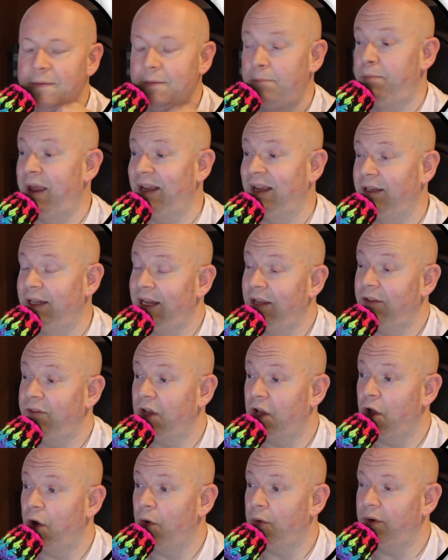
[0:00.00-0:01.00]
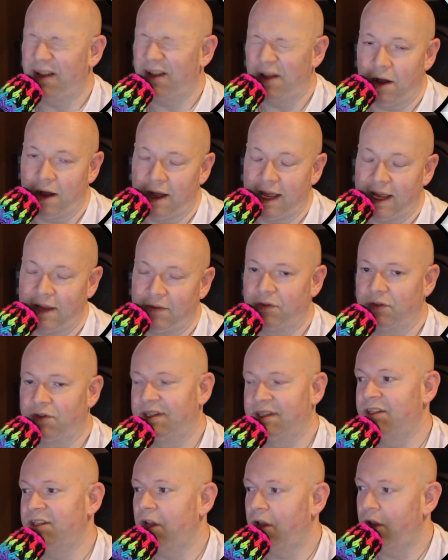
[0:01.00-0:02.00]
Bayley and Dakota Kai
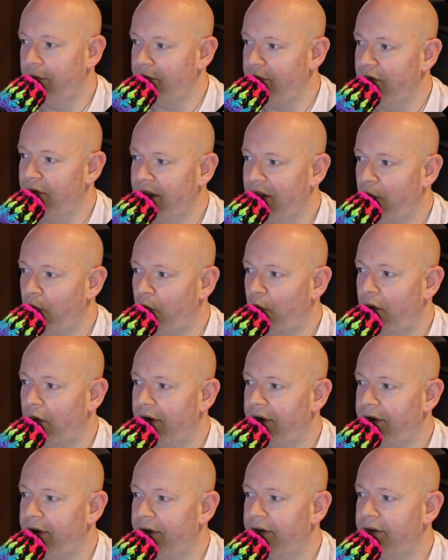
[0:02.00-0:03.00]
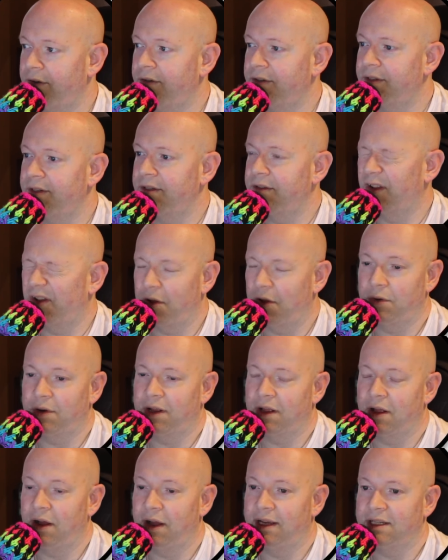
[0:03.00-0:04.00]
versus the Kabuki Warriors. Dakota
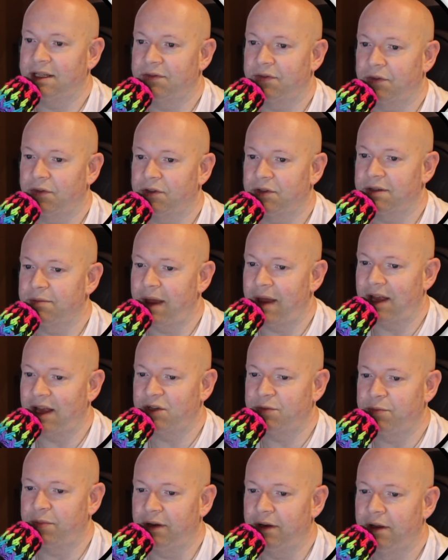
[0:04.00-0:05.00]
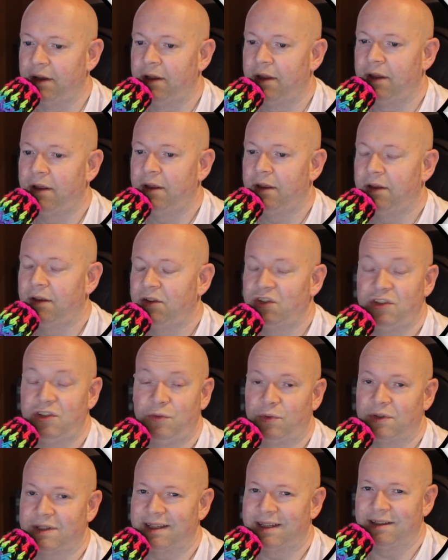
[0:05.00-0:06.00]
Kai's first match, but she
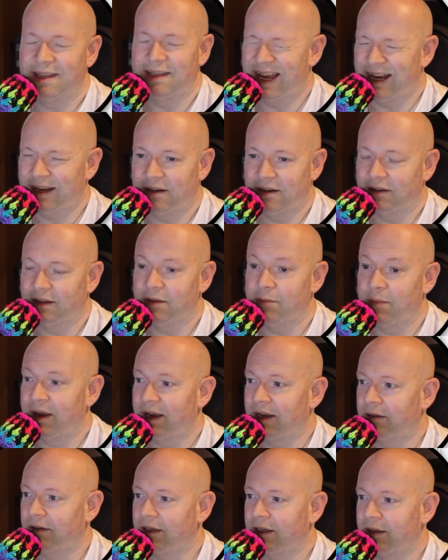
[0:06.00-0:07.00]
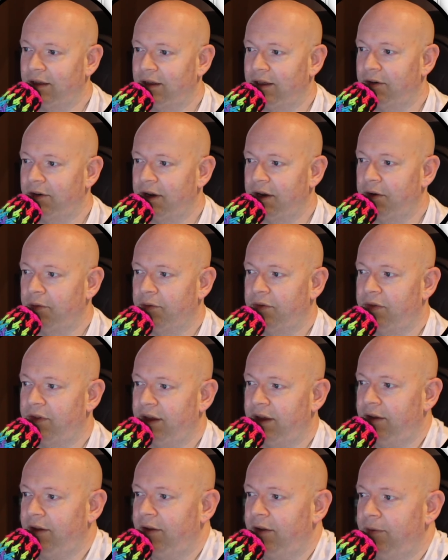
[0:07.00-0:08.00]
wasn't technically medically cleared, I don't
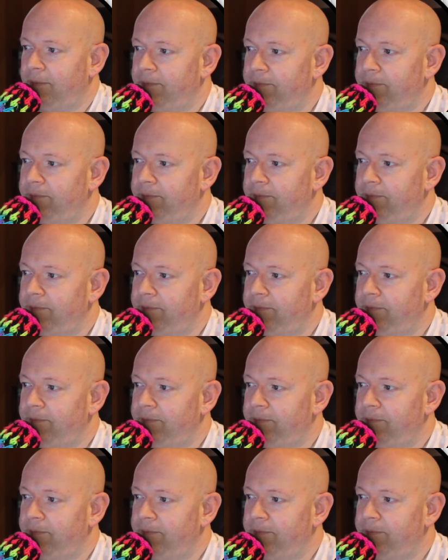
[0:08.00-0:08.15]
think.